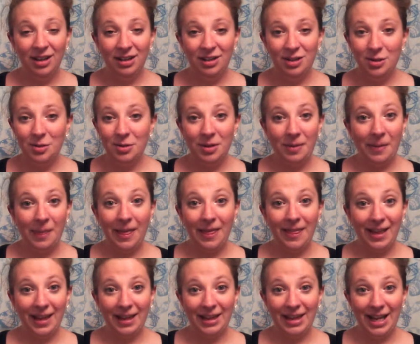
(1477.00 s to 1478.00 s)
Do something
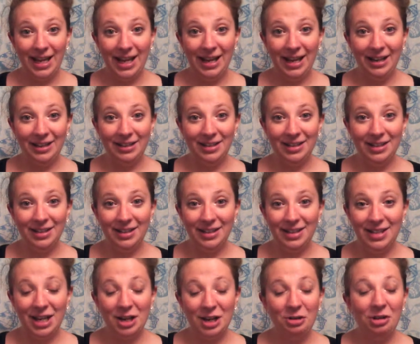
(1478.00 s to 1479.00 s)
like that.
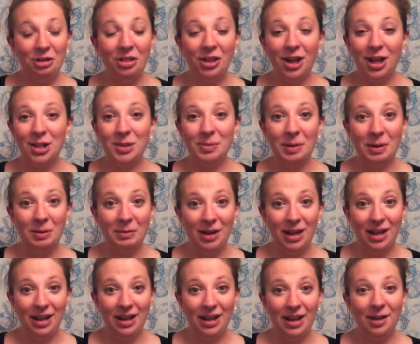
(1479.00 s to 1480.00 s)
Send good thoughts my
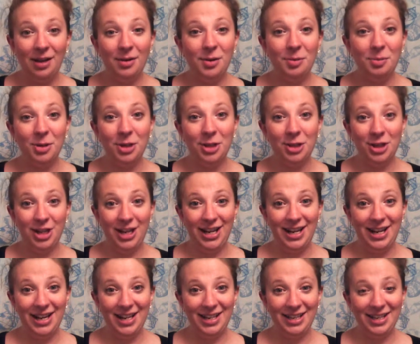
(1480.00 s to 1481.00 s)
way. I would
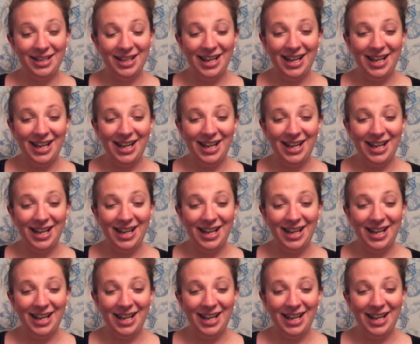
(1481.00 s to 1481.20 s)
appreciate it.